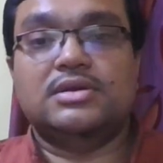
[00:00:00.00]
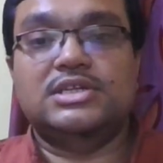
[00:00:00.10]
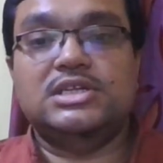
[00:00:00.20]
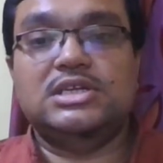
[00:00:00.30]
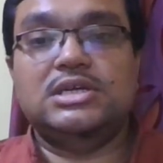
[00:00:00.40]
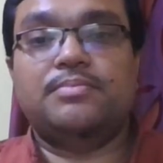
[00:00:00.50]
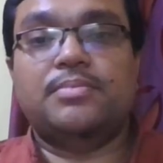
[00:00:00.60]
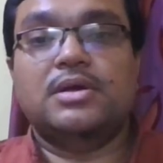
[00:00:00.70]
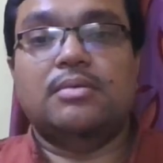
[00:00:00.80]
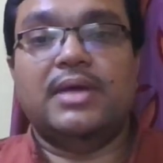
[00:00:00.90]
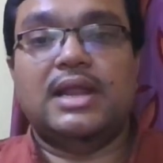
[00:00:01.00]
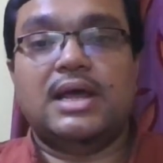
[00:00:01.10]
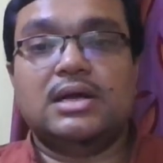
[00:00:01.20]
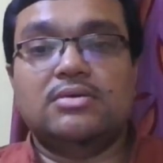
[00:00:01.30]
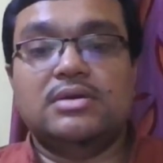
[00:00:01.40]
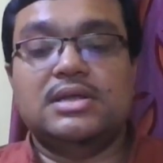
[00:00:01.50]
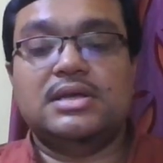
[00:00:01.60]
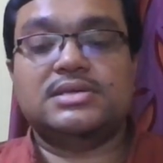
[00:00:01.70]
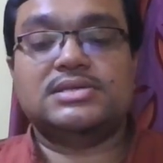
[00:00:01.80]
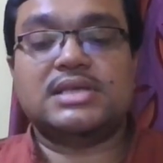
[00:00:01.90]
deep,
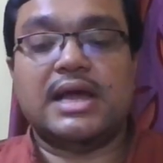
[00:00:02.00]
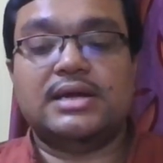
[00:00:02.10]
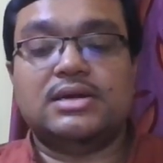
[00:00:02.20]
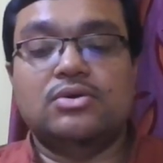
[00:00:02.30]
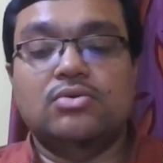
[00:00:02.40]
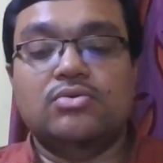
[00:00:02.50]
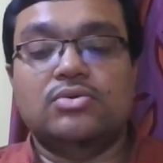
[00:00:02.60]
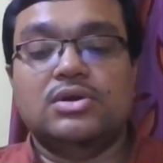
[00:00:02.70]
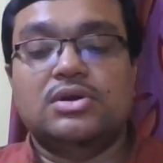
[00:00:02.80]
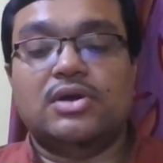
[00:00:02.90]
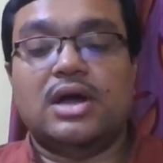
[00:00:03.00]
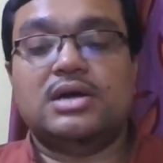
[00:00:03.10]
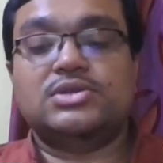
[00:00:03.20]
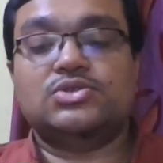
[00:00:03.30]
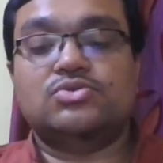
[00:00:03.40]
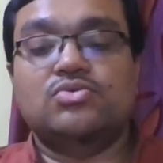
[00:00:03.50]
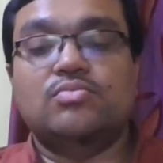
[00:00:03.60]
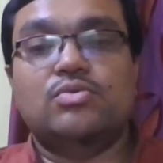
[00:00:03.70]
melancholic, sad note runs through